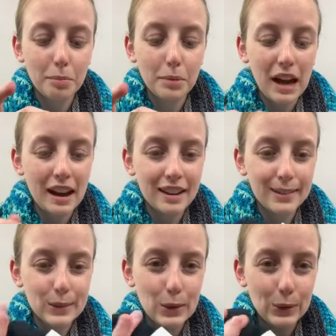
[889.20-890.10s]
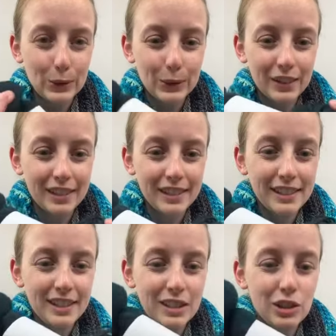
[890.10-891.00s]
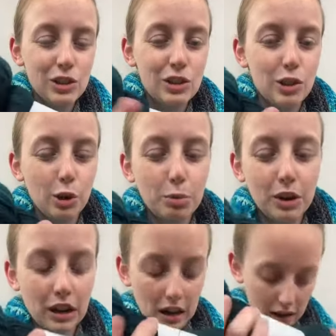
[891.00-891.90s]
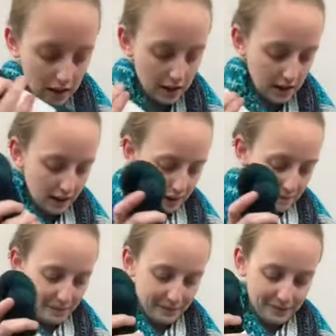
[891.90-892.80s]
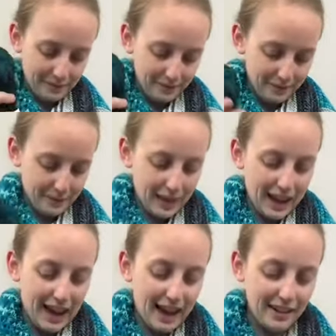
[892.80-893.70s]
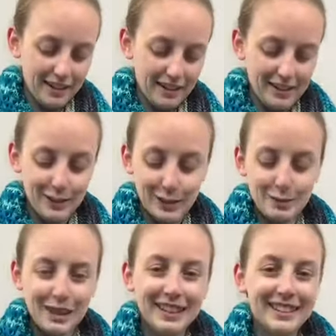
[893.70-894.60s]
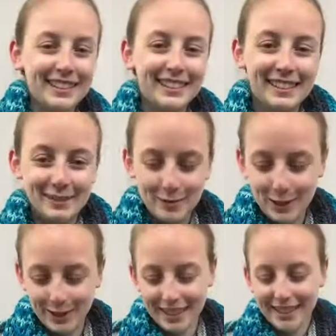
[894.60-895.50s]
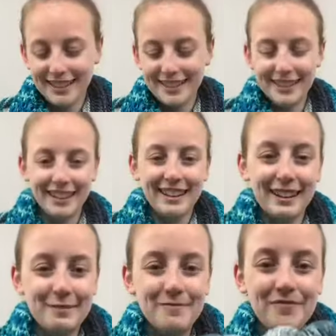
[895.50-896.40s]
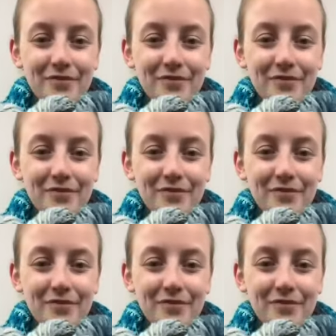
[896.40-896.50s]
black tone. So pretty. But yeah, it's gonna be, I'm so excited to see it knit up.